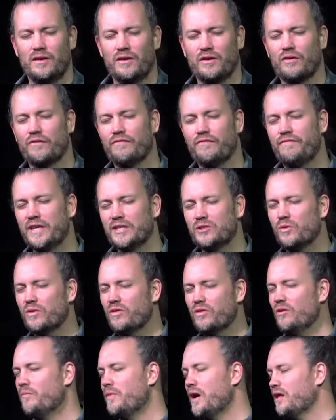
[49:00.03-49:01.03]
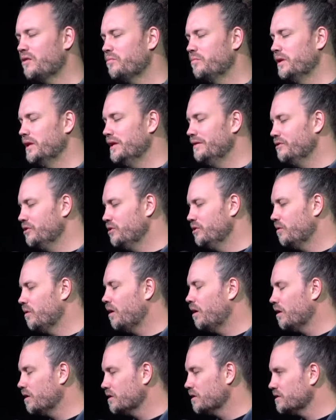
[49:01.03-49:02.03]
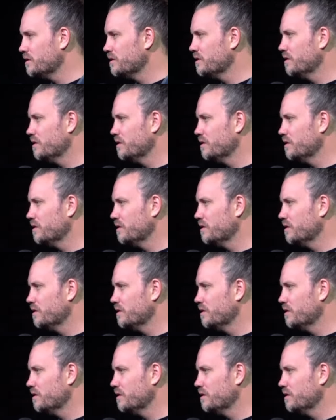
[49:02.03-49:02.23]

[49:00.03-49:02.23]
confess with your mouth, believe in your heart,